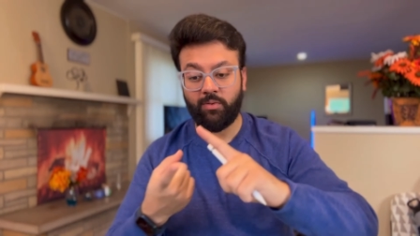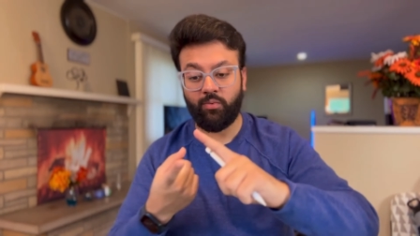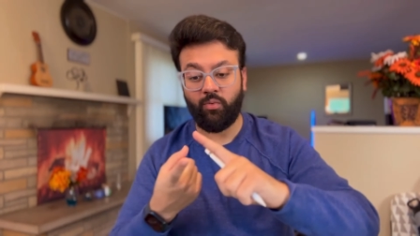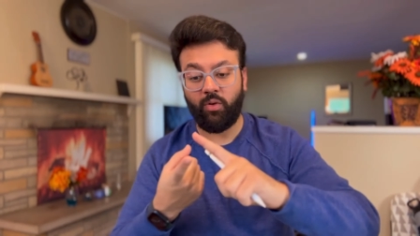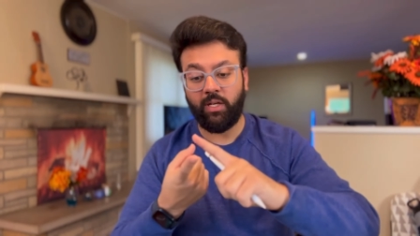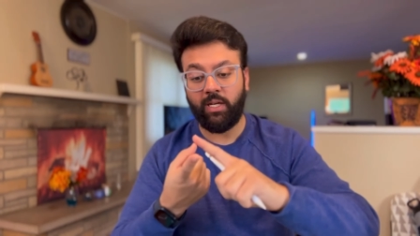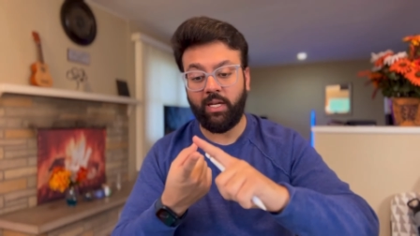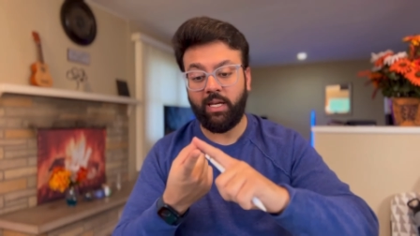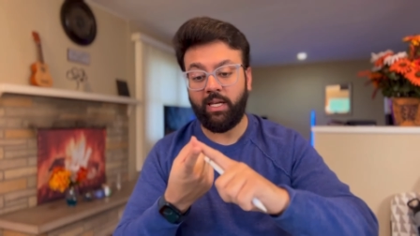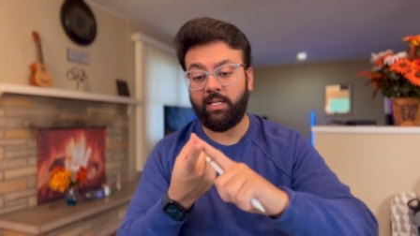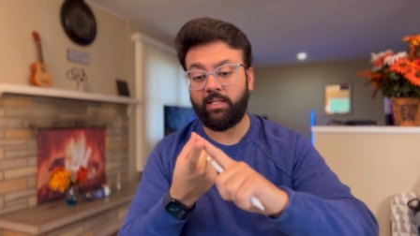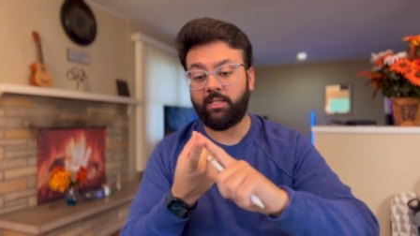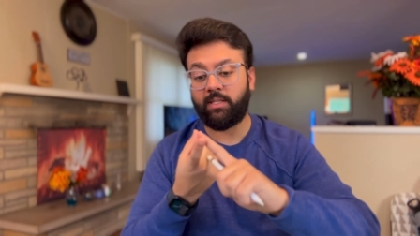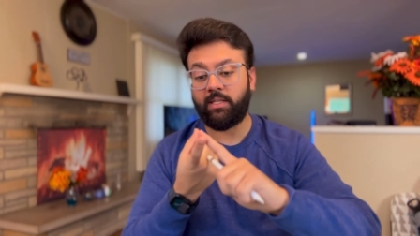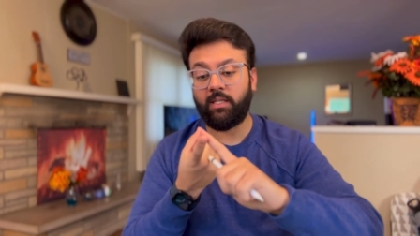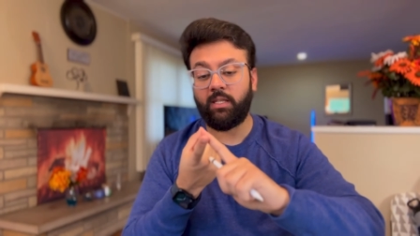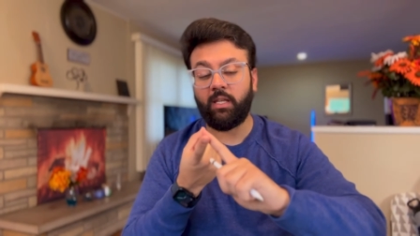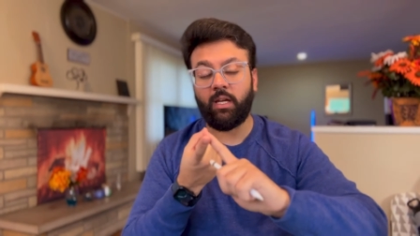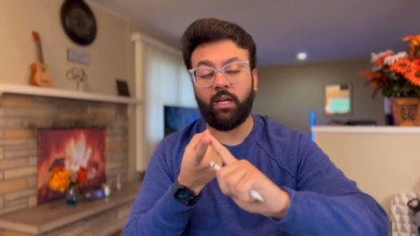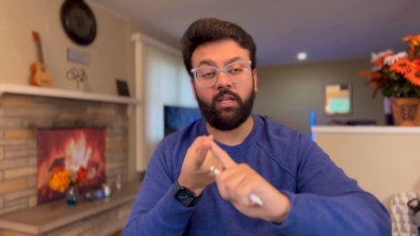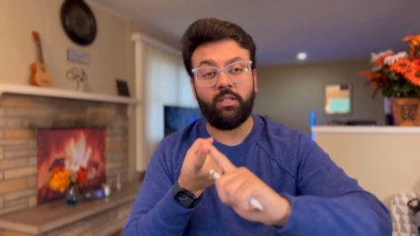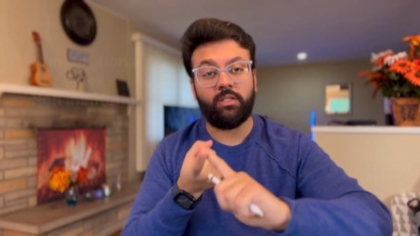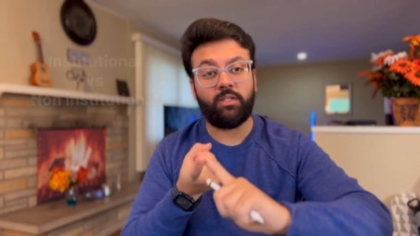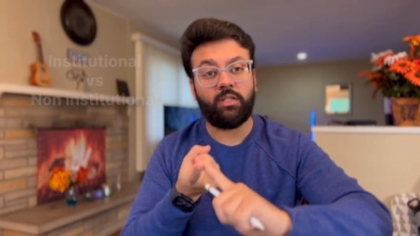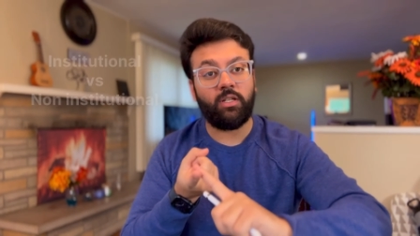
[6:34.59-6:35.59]
One is the
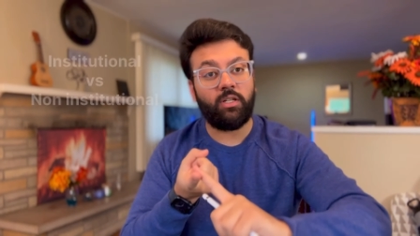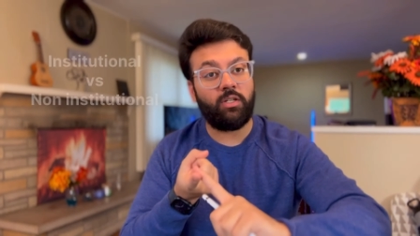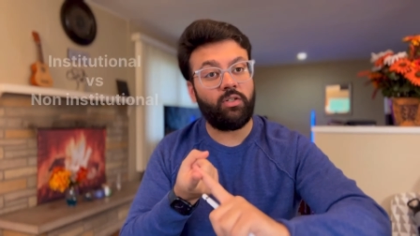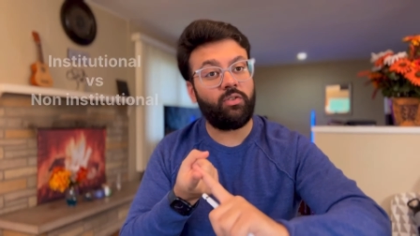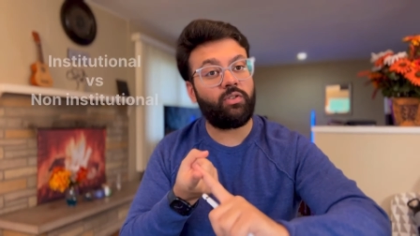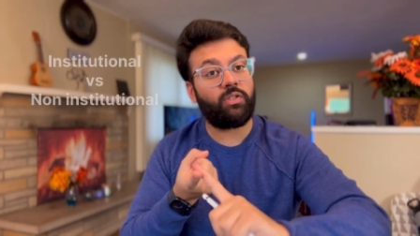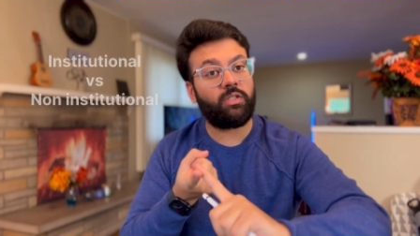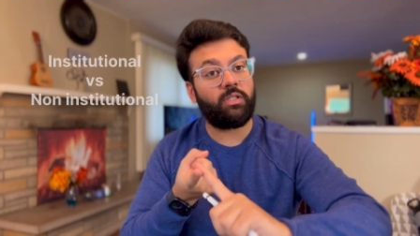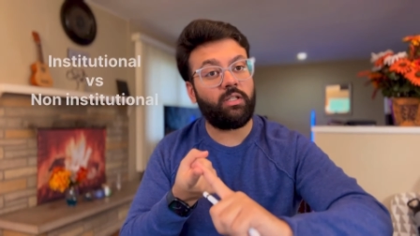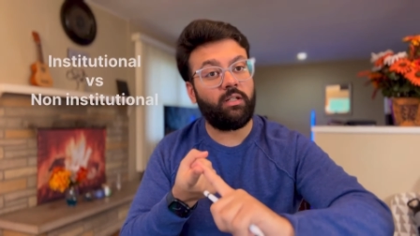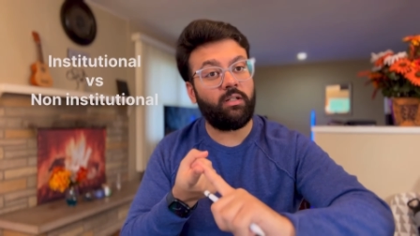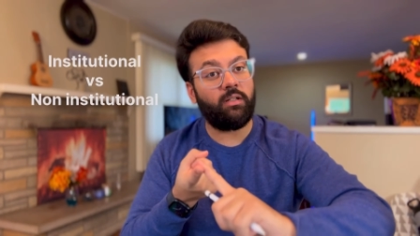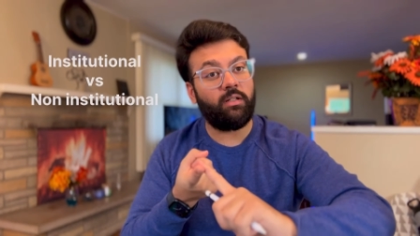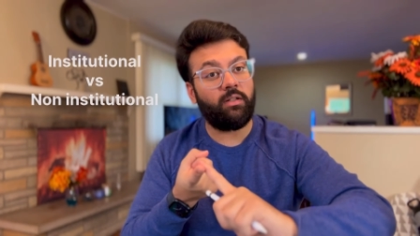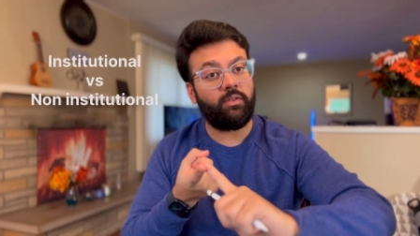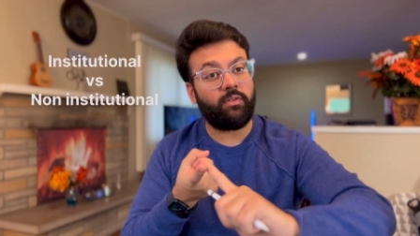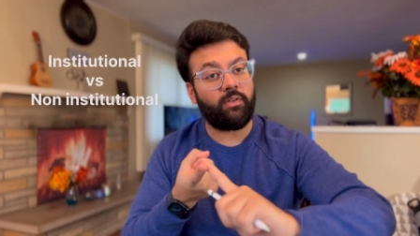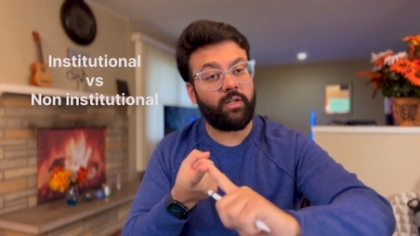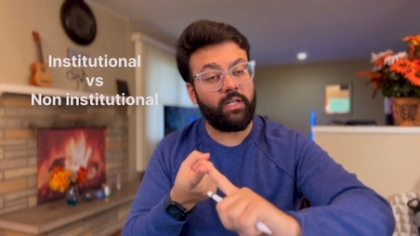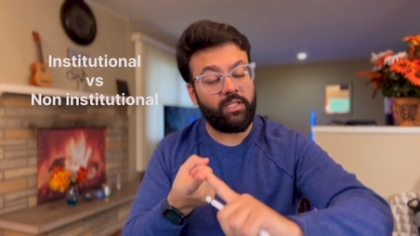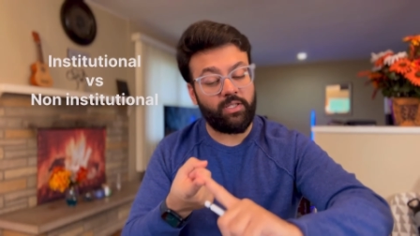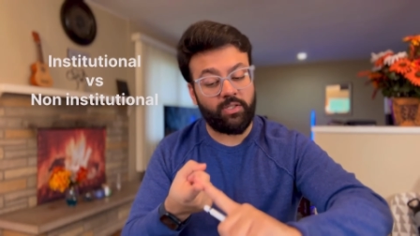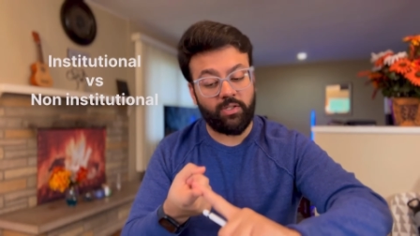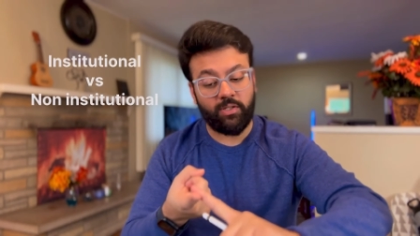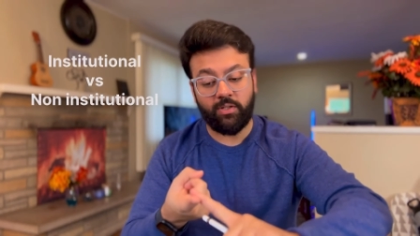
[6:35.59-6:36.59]
institutional
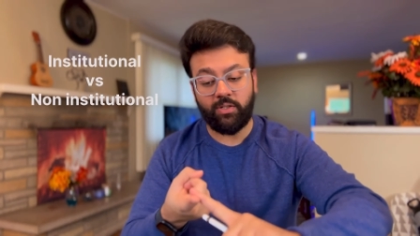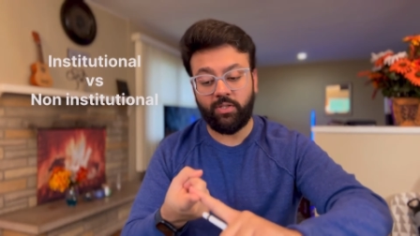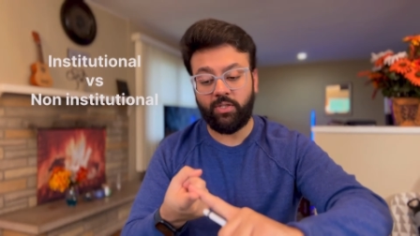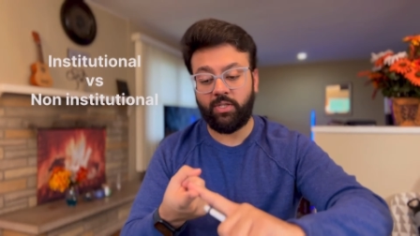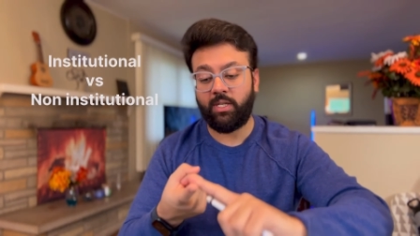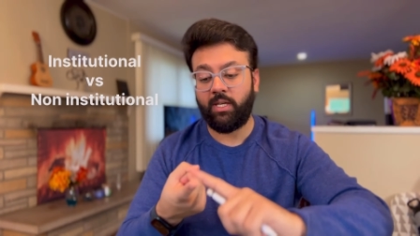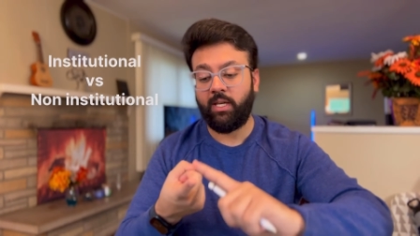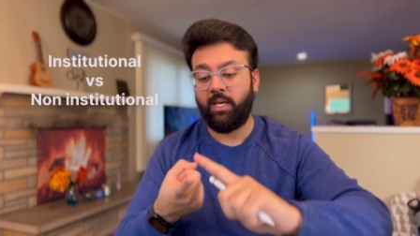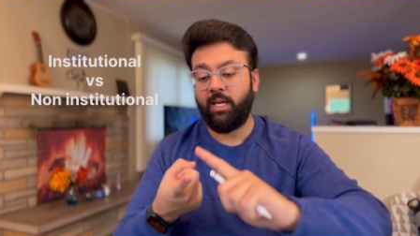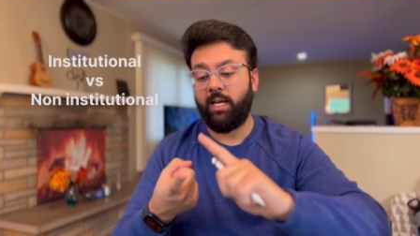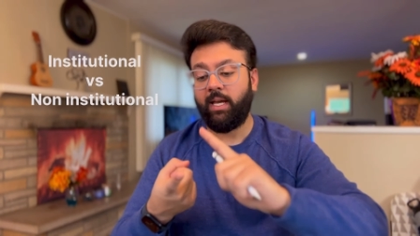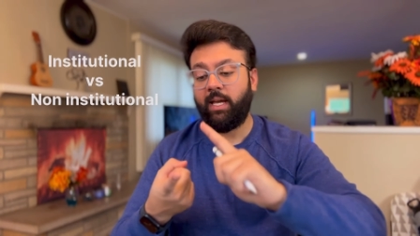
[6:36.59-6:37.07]
research